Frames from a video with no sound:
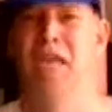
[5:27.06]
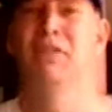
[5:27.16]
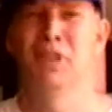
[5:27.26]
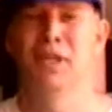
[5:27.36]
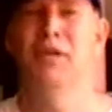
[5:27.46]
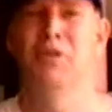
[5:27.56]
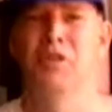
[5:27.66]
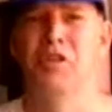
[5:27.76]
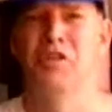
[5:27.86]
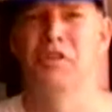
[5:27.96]
and the legal
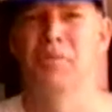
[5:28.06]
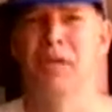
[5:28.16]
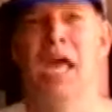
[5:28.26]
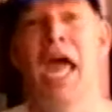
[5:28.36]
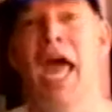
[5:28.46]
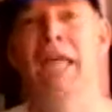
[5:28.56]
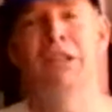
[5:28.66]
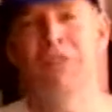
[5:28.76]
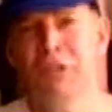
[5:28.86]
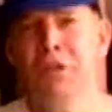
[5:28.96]
system.
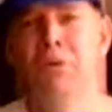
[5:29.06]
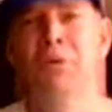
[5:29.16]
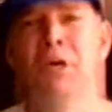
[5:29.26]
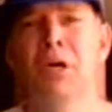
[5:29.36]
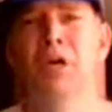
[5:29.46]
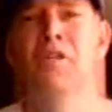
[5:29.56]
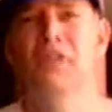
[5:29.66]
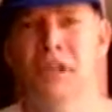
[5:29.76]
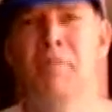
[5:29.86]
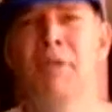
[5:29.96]
And two,
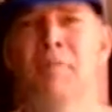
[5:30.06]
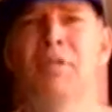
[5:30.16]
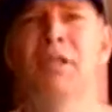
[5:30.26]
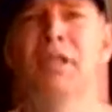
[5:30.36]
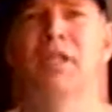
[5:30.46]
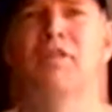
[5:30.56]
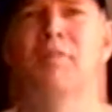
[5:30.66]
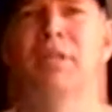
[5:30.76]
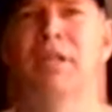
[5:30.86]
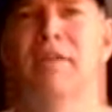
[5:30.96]
some people at least
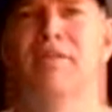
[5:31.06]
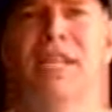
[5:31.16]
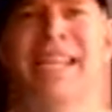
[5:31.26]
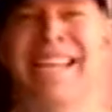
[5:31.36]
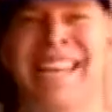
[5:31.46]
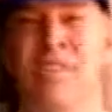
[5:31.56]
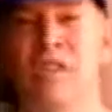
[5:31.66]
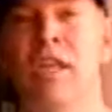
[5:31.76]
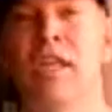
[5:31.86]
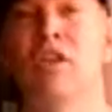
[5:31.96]
believe that it has
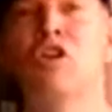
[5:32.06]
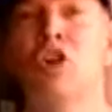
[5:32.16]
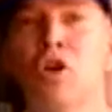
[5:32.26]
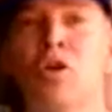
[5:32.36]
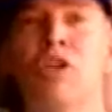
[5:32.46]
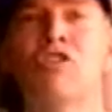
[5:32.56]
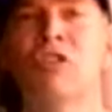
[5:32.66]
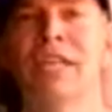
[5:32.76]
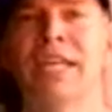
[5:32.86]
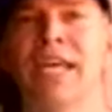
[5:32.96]
encouraged
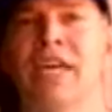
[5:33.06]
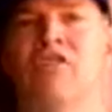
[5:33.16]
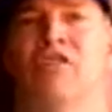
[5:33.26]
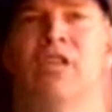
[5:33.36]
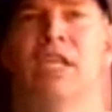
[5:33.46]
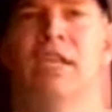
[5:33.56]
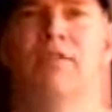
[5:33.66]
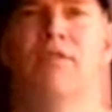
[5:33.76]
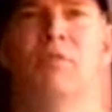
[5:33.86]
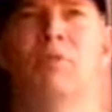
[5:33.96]
litigation
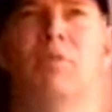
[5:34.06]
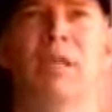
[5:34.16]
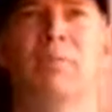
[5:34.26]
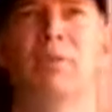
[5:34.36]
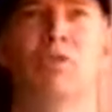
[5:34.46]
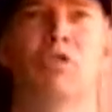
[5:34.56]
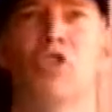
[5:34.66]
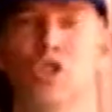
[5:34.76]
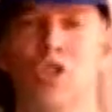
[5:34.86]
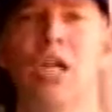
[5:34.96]
even when people
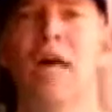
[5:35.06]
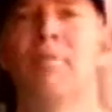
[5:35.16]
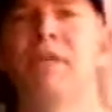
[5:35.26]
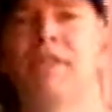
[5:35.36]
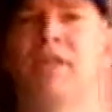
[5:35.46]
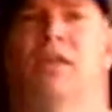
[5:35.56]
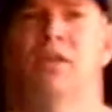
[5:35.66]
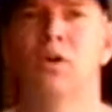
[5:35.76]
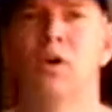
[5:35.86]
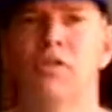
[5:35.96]
should not be thinking
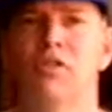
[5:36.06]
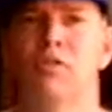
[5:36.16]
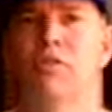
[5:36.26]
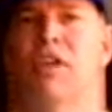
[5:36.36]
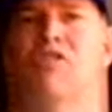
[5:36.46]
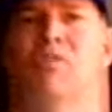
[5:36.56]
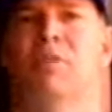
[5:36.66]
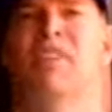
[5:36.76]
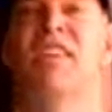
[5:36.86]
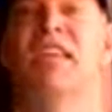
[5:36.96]
lawsuit. They should
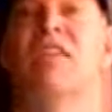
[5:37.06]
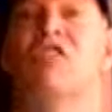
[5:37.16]
be thinking